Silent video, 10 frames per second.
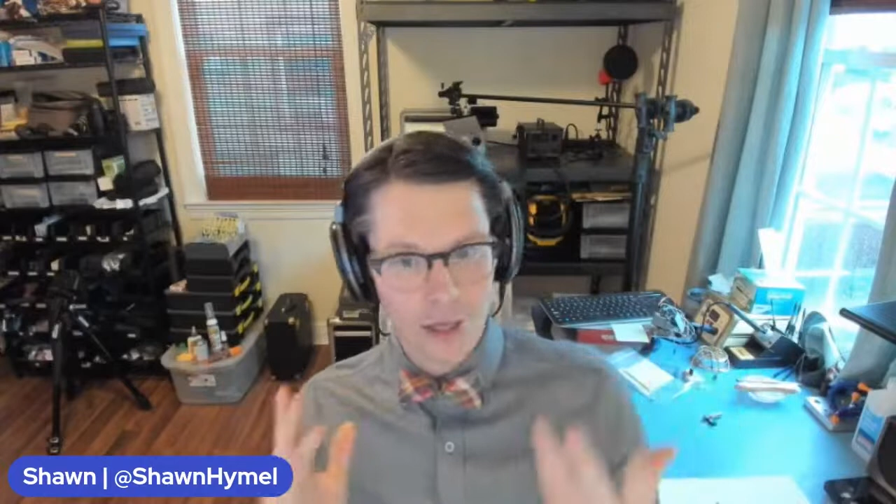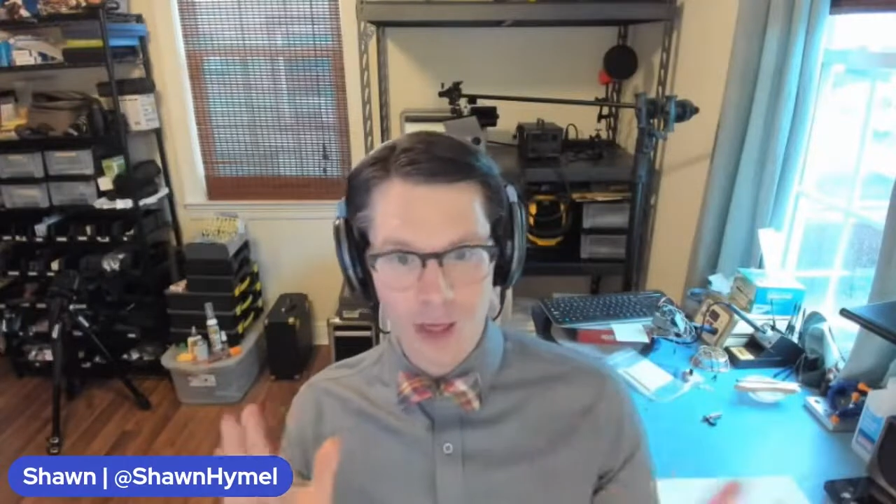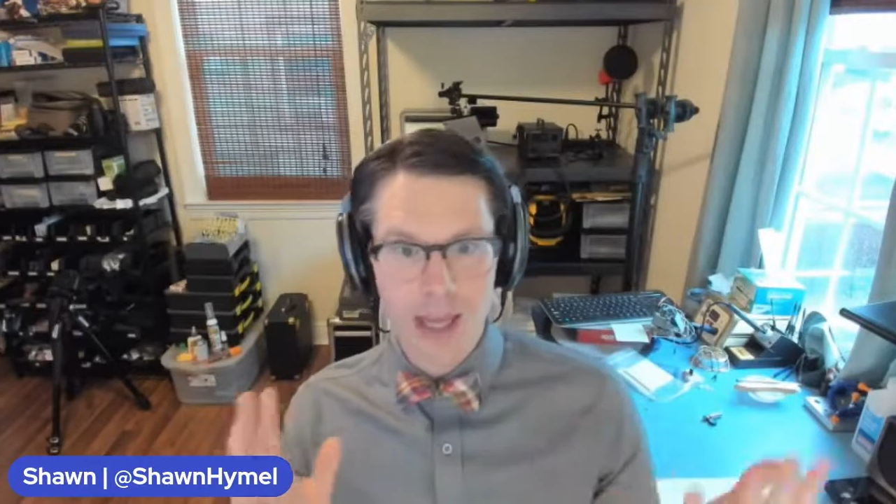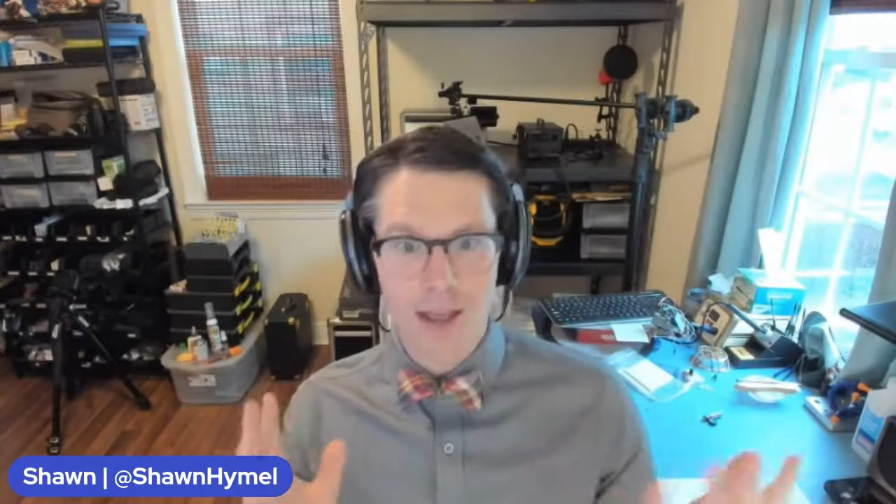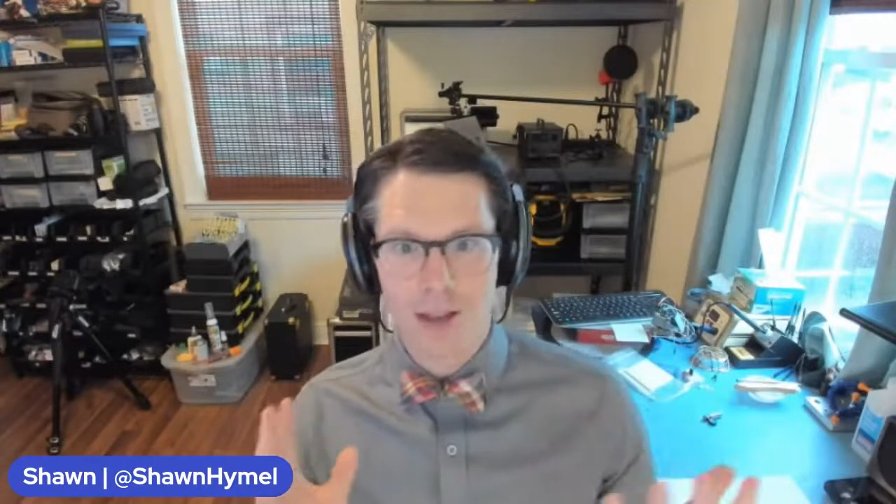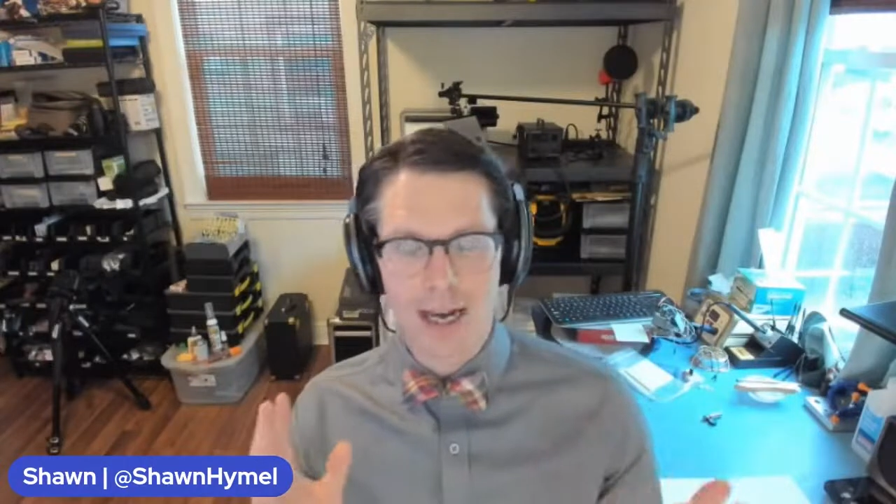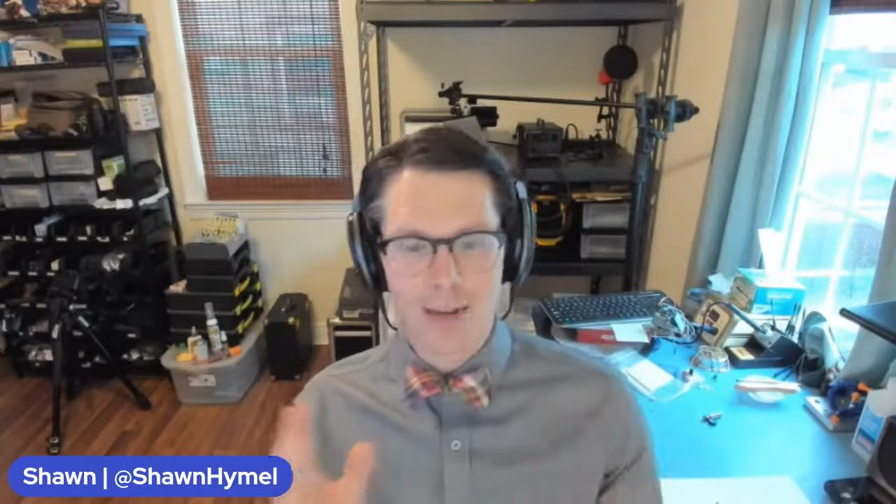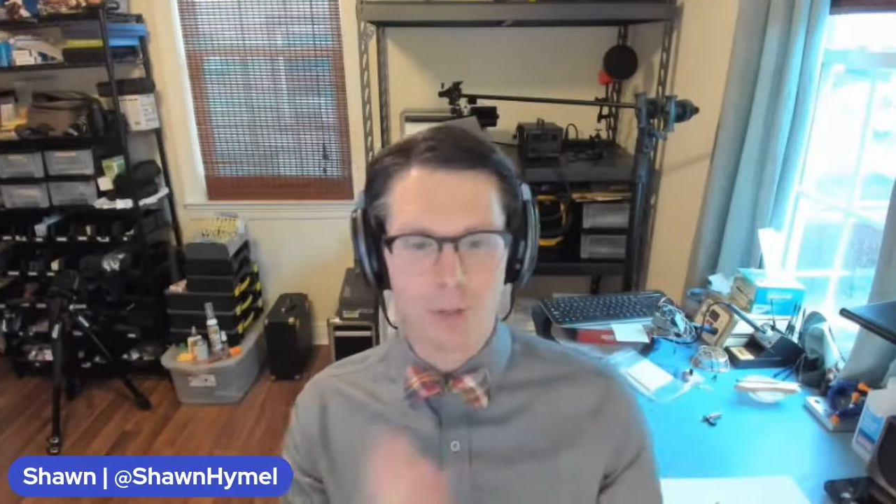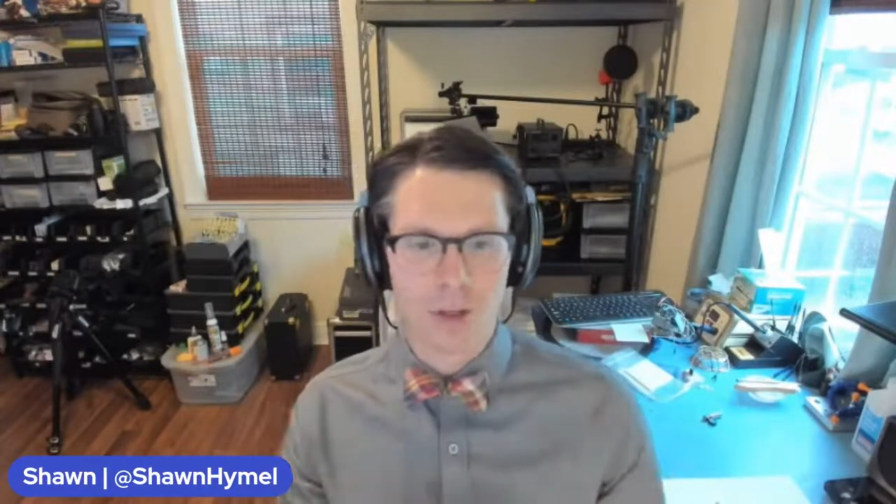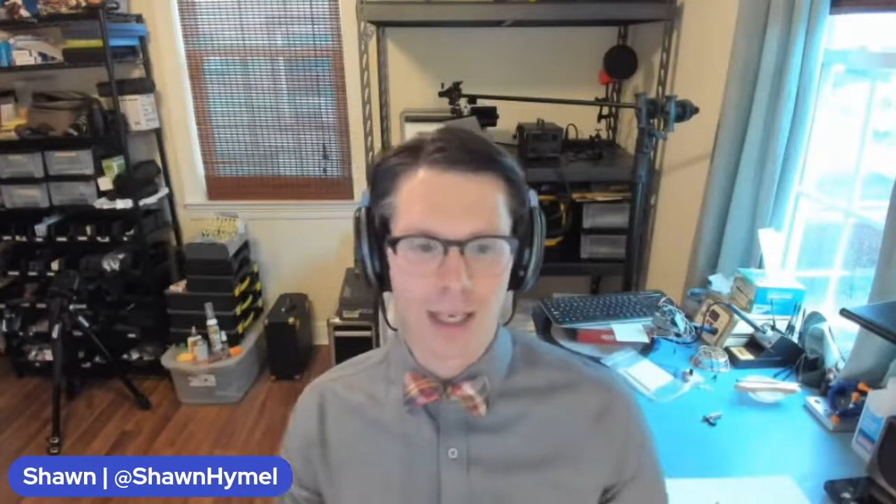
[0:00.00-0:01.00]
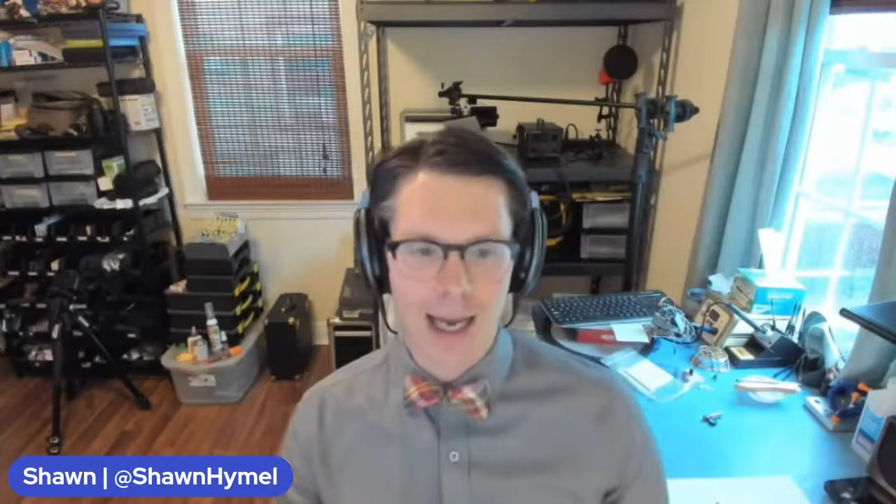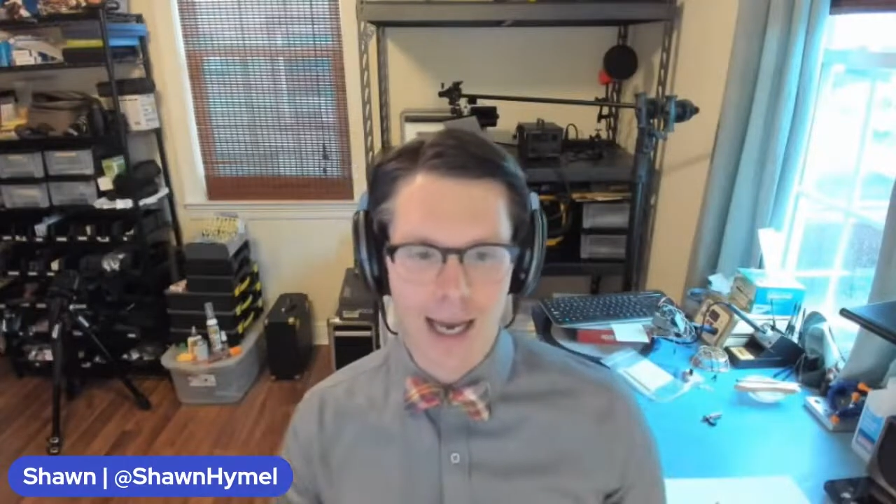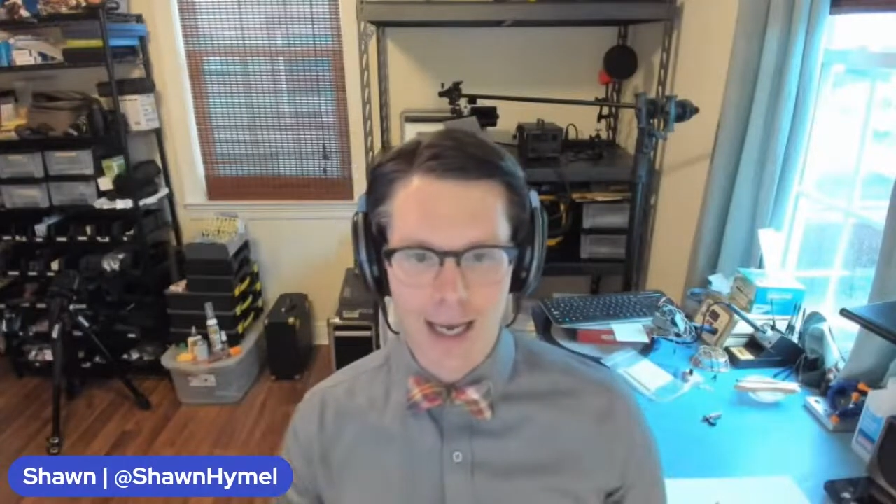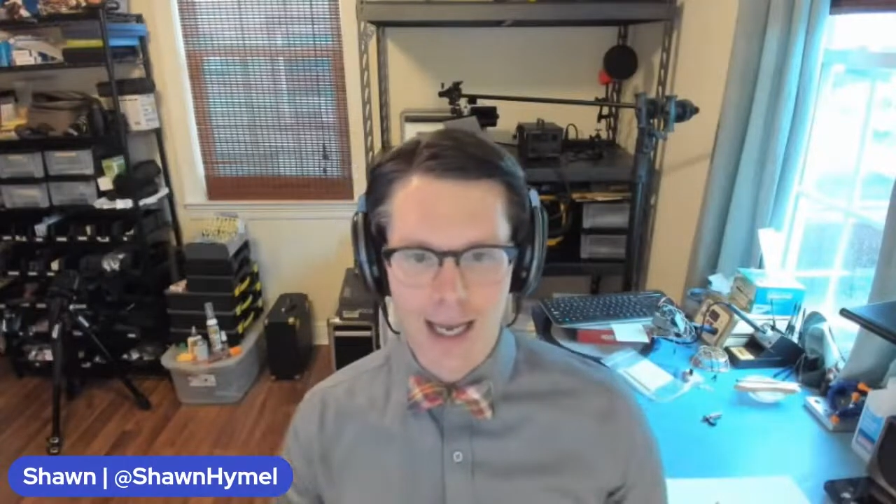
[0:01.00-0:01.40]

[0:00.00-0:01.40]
thing that I'm looking at?